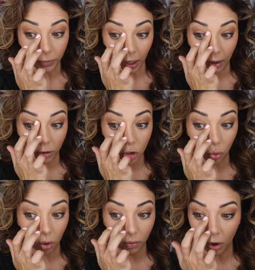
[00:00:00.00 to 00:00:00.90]
I have a
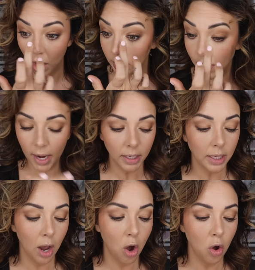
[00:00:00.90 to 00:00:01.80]
drawer of cosmetics
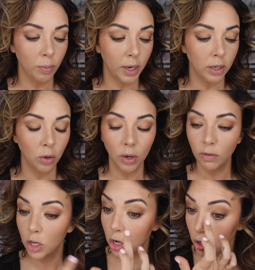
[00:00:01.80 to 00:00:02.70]
at home that I don't
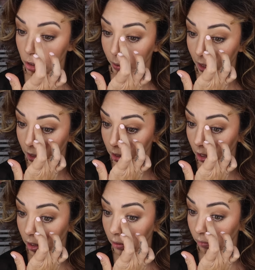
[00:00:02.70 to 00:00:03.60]
even use because it
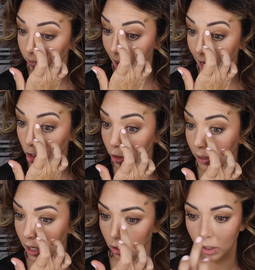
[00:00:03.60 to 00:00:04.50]
doesn't match
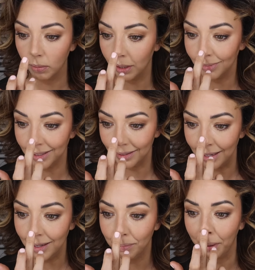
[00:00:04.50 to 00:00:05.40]
me or something. I'm like,
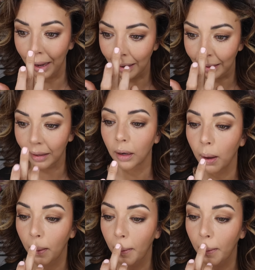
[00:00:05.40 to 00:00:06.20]
take it back.